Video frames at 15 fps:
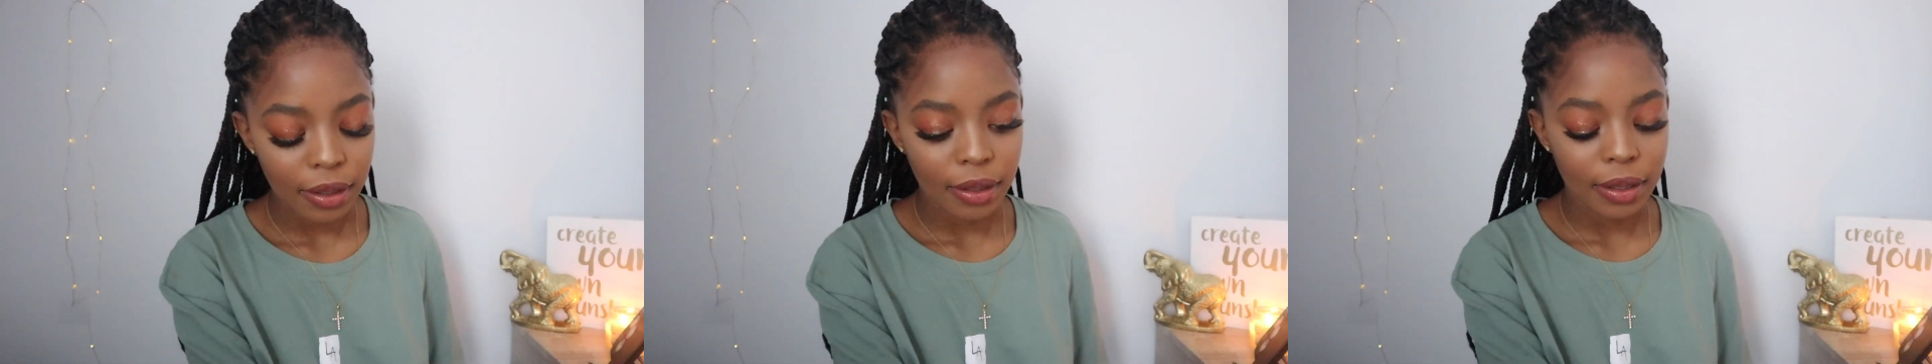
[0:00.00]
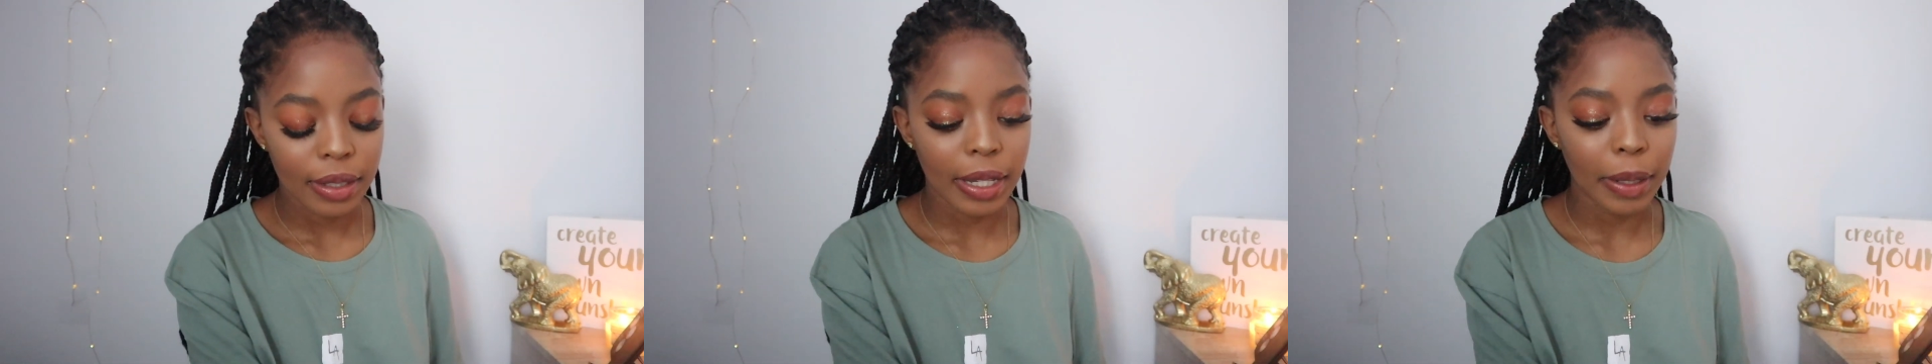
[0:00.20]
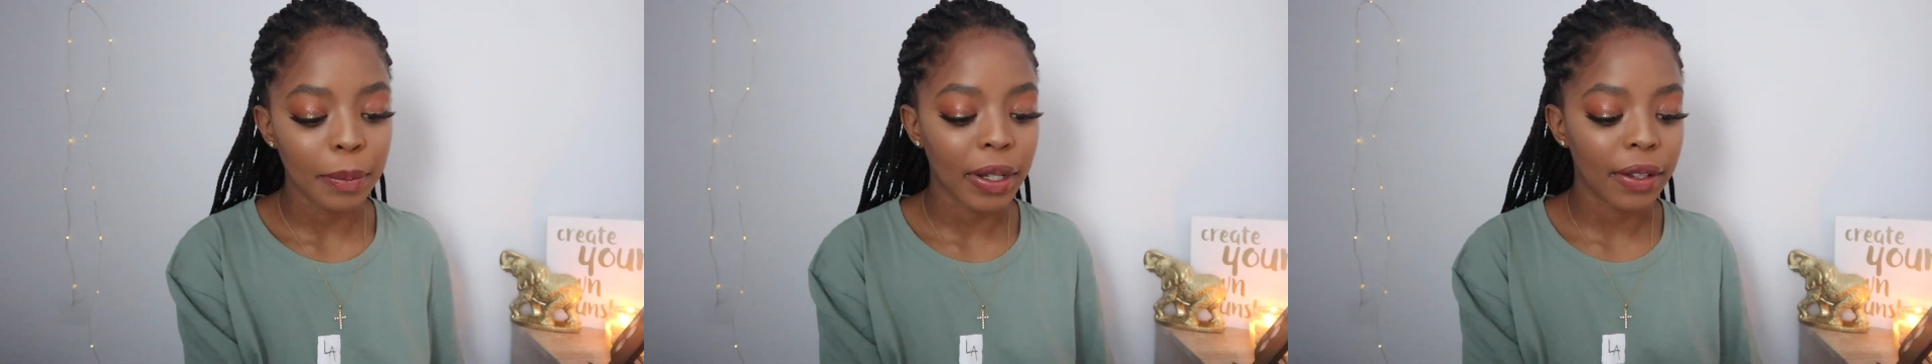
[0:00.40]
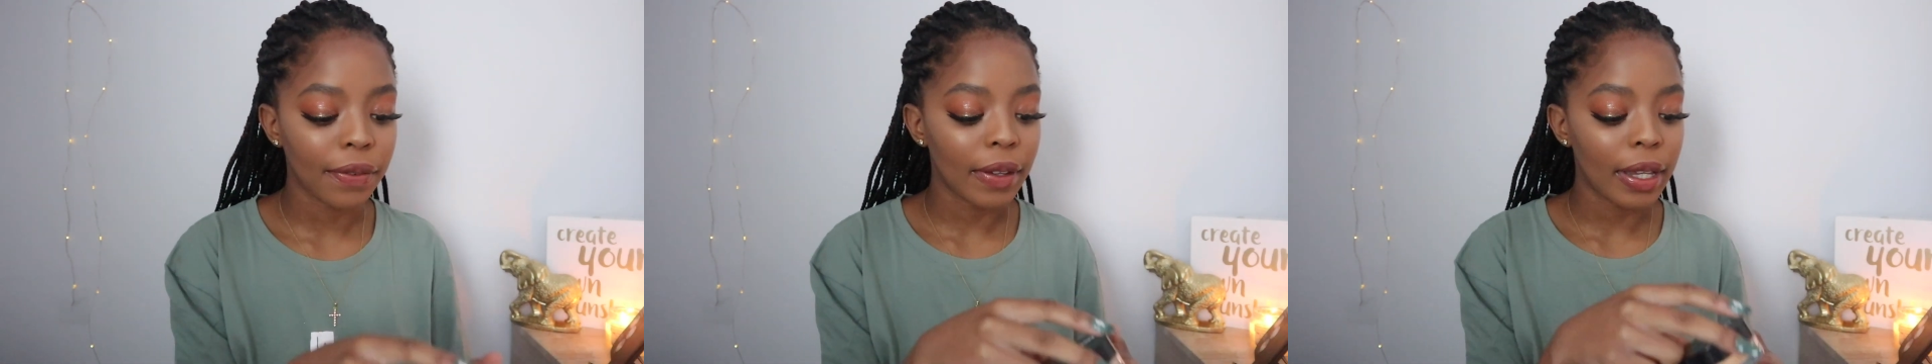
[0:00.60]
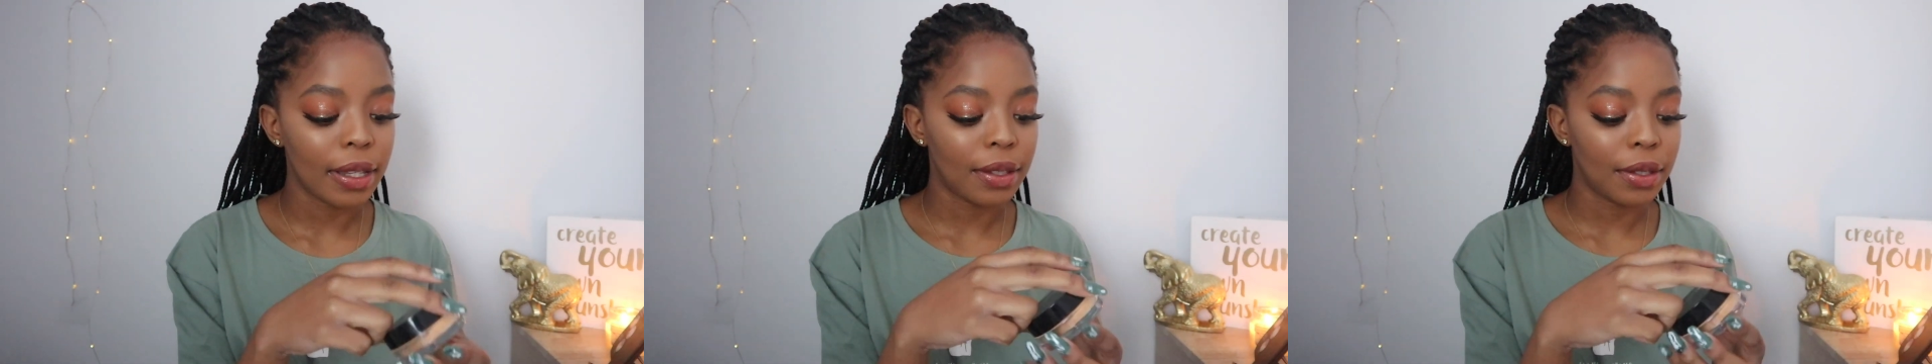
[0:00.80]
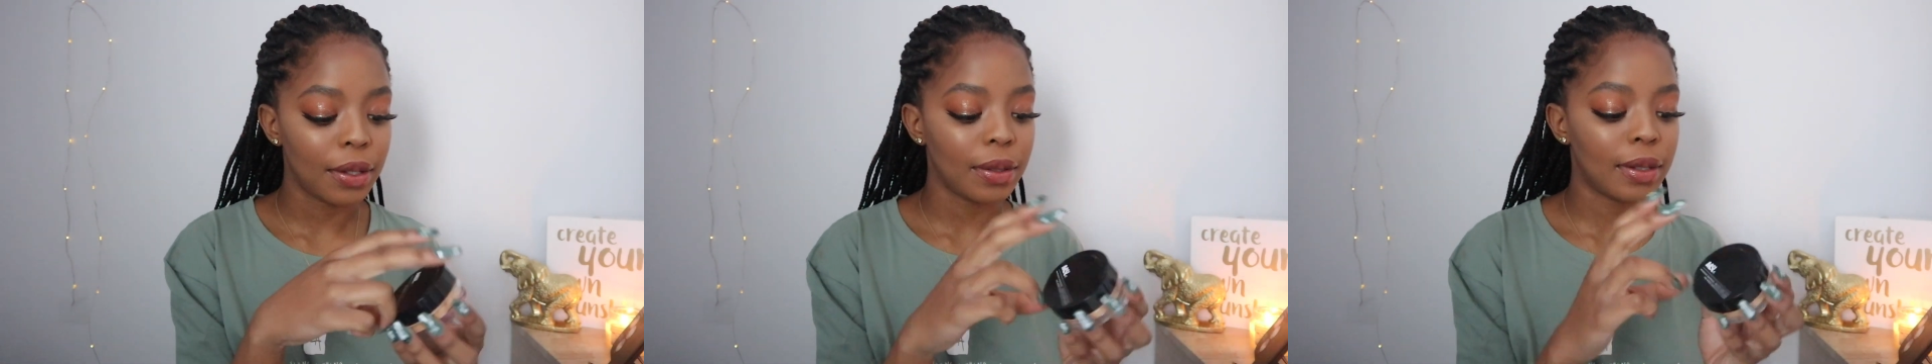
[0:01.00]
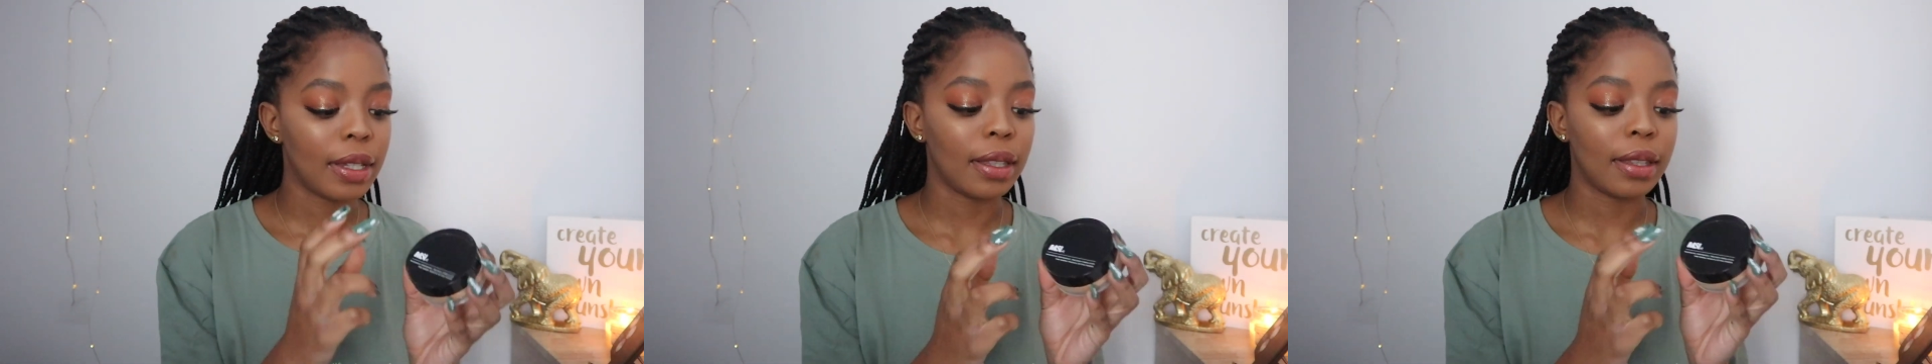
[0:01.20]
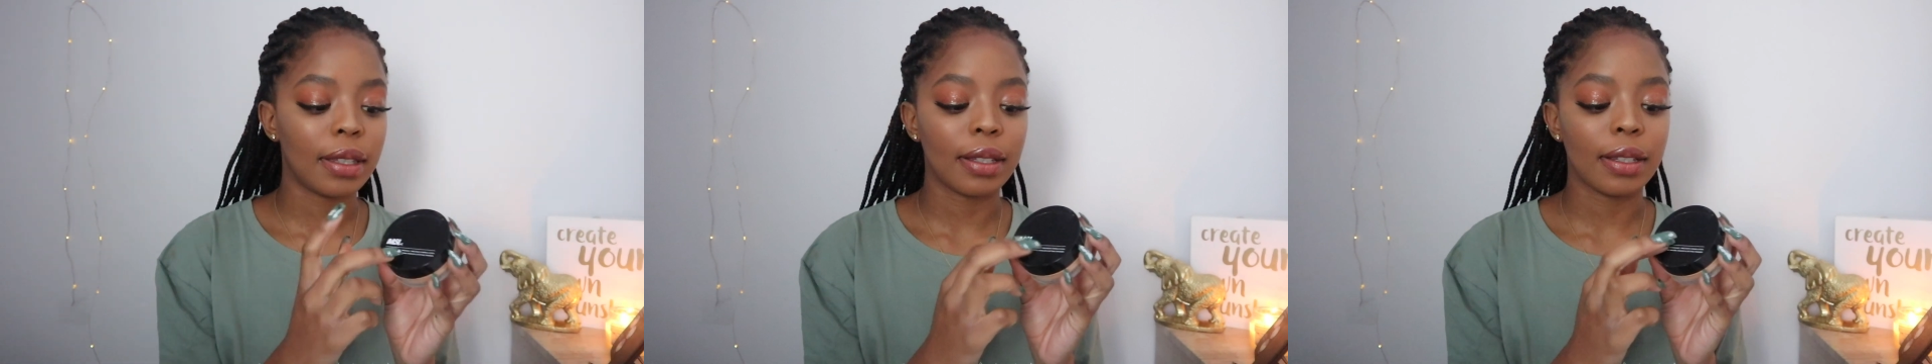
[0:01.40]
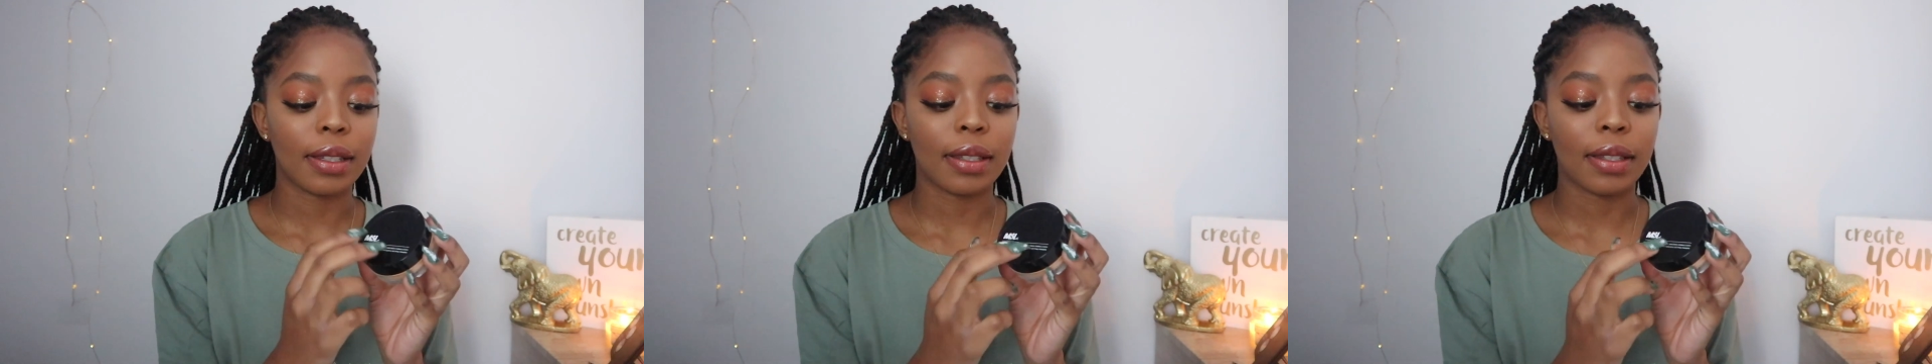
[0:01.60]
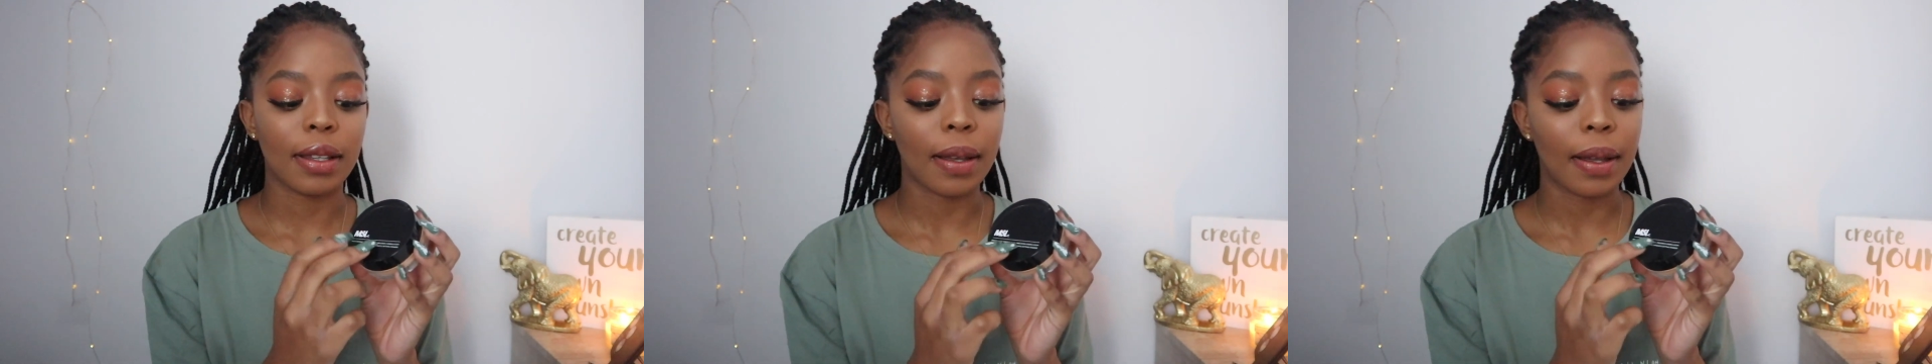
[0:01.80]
set my face using this